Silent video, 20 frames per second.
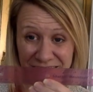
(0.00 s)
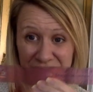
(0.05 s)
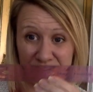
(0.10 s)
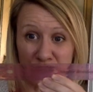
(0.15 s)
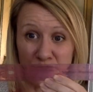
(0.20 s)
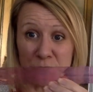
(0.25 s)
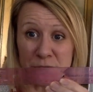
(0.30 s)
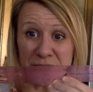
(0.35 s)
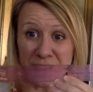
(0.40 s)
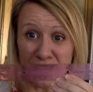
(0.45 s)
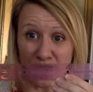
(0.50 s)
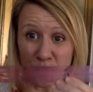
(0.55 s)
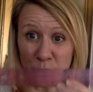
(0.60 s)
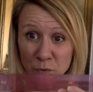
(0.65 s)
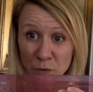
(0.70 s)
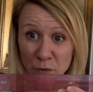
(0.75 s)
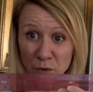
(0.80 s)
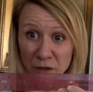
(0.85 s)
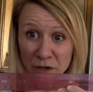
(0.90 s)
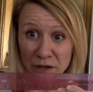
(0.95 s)
using a
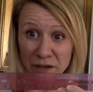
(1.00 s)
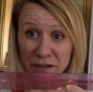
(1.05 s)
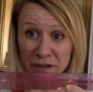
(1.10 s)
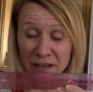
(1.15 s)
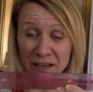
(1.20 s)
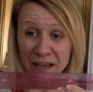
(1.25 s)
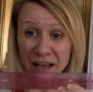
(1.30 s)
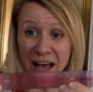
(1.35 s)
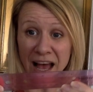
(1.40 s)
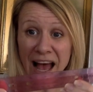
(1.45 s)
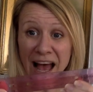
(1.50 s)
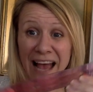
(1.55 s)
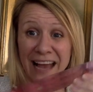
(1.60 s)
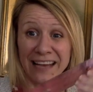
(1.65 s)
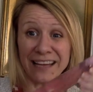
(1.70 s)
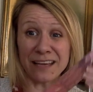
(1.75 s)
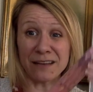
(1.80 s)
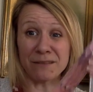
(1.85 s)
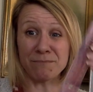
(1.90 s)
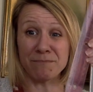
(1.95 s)
ruler. I
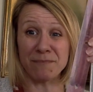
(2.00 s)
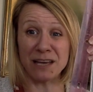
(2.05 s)
can